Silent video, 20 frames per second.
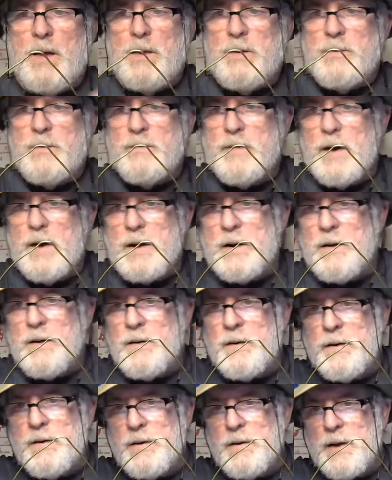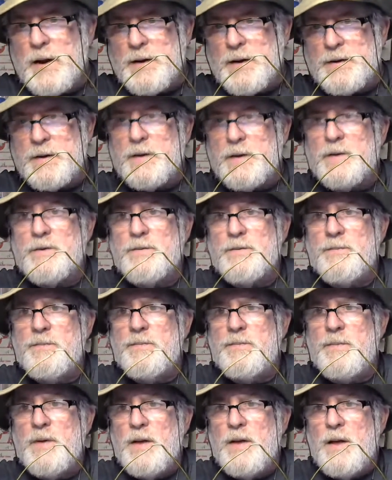you've got it on here like this,
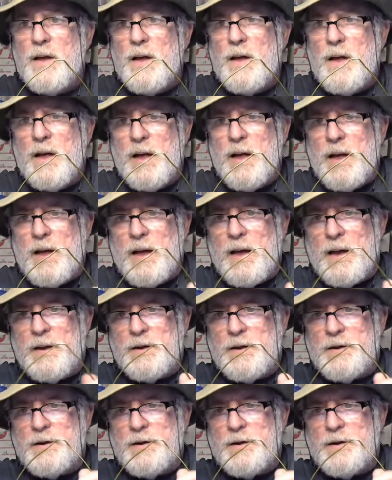and